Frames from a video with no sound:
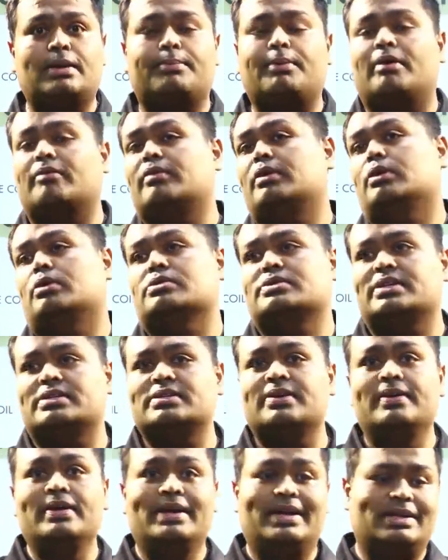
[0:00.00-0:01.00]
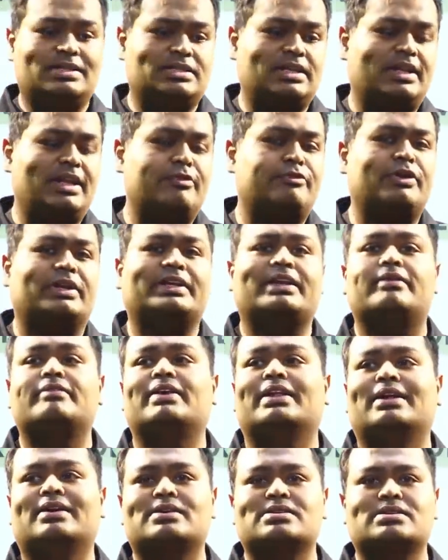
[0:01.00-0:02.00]
the power losses. It's an effective
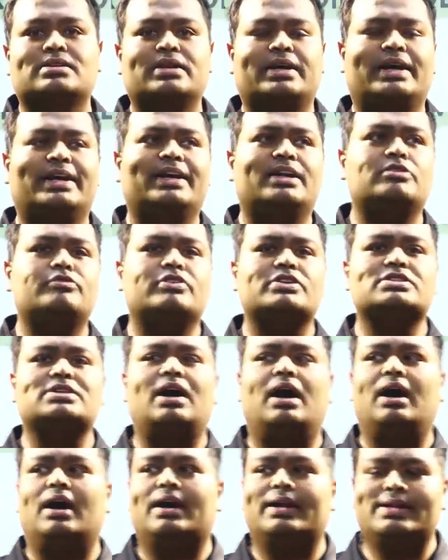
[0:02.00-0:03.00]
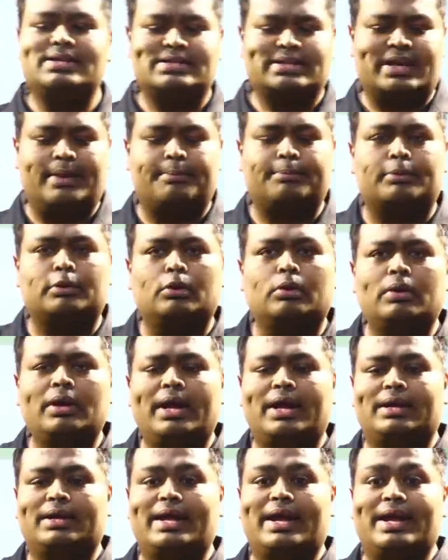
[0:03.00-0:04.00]
LR circuit in which the R is kept low
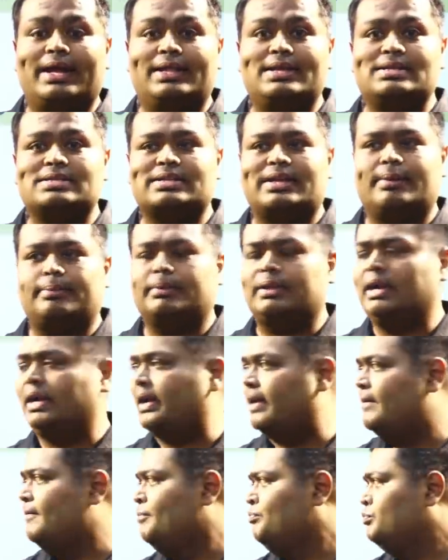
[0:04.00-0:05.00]
and the L is kept high.